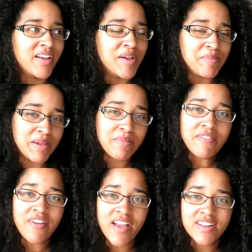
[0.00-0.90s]
Me and my
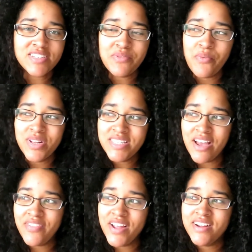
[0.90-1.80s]
friend went
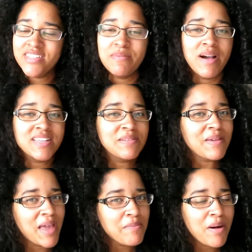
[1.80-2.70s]
down there to buy some
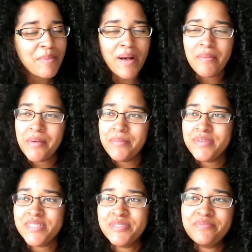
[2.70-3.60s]
K-pop albums,